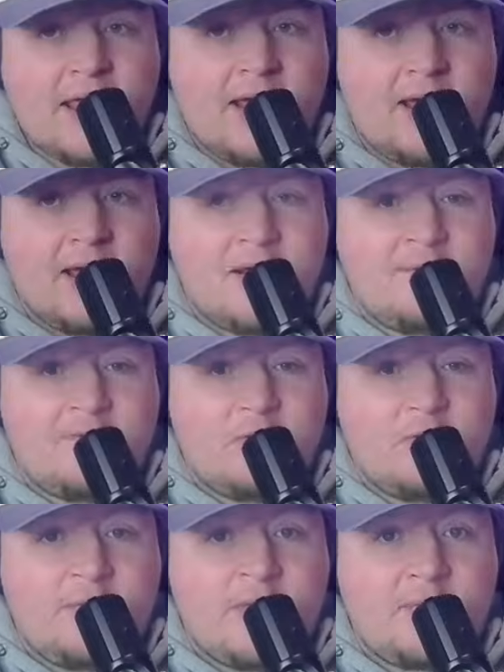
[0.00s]
And if
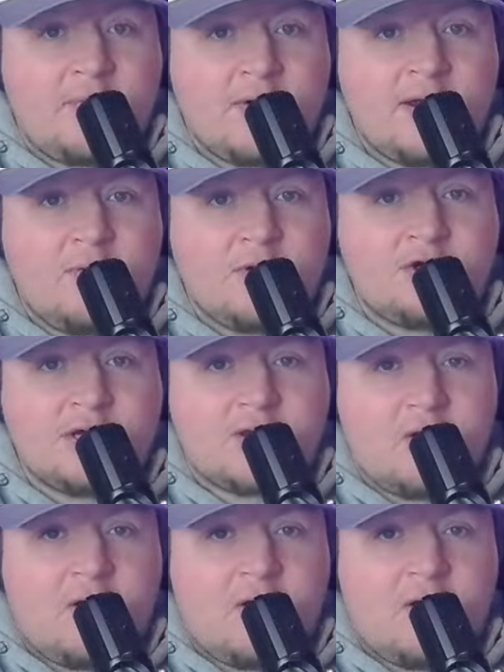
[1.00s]
you'll remember, he was just